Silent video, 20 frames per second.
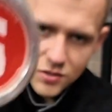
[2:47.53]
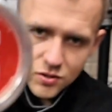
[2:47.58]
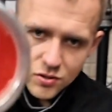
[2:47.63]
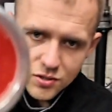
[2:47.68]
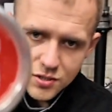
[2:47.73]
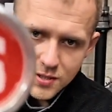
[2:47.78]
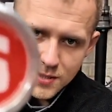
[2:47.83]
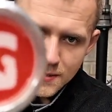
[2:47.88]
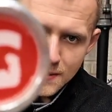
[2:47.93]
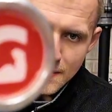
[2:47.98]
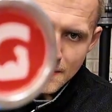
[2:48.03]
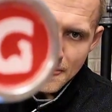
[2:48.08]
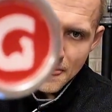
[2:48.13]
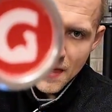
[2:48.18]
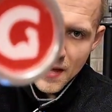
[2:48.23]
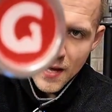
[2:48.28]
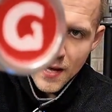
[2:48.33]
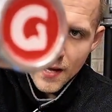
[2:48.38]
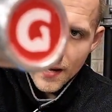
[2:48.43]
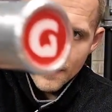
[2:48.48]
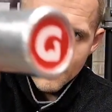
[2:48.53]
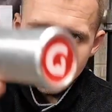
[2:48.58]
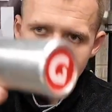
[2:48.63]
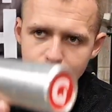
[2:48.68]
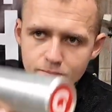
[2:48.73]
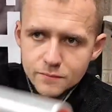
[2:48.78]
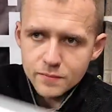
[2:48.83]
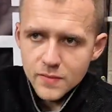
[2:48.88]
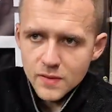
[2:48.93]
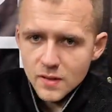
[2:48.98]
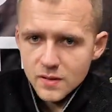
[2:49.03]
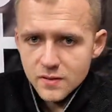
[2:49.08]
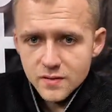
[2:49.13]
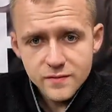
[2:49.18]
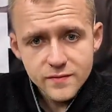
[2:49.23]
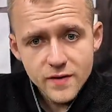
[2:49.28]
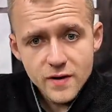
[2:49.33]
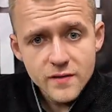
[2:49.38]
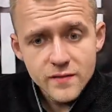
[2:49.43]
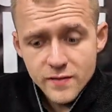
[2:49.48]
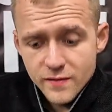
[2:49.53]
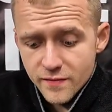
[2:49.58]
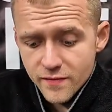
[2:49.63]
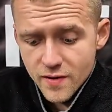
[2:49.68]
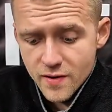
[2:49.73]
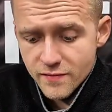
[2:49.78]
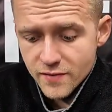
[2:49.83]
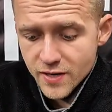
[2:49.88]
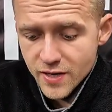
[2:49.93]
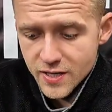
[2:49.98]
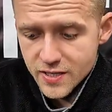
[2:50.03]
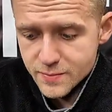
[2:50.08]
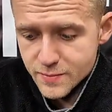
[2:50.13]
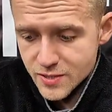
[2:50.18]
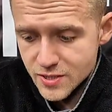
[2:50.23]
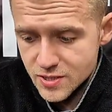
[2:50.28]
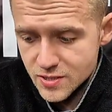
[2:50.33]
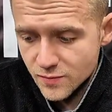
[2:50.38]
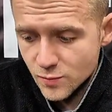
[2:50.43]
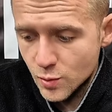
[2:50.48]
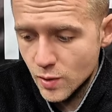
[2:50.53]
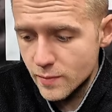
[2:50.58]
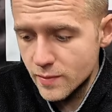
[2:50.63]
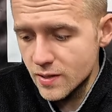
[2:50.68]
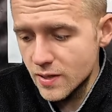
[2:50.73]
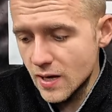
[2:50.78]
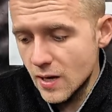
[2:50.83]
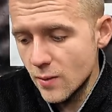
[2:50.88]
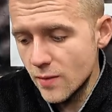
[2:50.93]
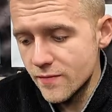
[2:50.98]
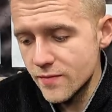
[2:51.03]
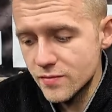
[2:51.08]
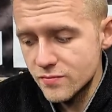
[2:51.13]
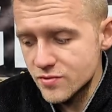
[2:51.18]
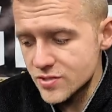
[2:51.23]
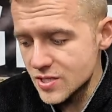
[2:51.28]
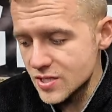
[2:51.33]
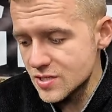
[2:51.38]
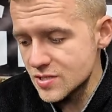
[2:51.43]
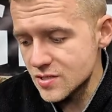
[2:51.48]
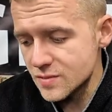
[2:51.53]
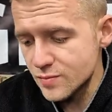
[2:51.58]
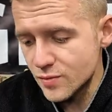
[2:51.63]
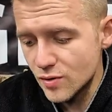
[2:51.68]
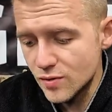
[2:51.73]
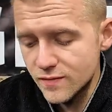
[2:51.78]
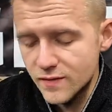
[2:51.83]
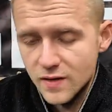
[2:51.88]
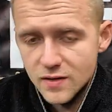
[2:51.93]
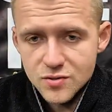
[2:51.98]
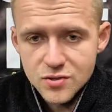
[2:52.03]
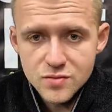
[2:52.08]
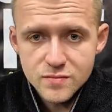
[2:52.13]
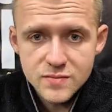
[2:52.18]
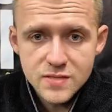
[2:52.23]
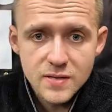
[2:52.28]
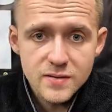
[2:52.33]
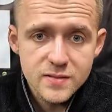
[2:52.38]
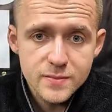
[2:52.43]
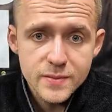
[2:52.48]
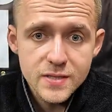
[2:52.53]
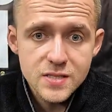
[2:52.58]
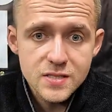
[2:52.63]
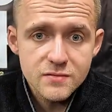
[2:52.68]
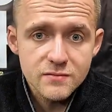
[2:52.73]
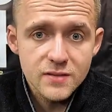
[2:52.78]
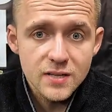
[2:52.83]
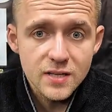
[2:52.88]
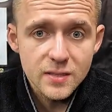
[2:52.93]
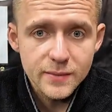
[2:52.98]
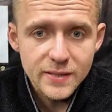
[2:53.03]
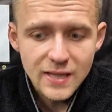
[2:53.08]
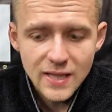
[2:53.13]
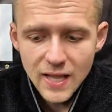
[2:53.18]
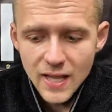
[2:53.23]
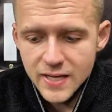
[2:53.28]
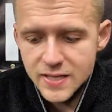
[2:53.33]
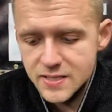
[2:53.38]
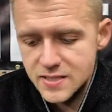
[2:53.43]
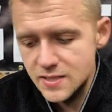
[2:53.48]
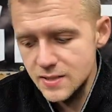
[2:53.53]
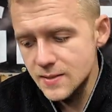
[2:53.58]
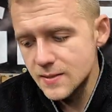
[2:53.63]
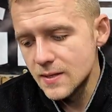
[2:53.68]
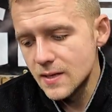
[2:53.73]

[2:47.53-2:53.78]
good, they're very nice pieces of equipment. However, the resistance profile sometimes means they're a little bit light.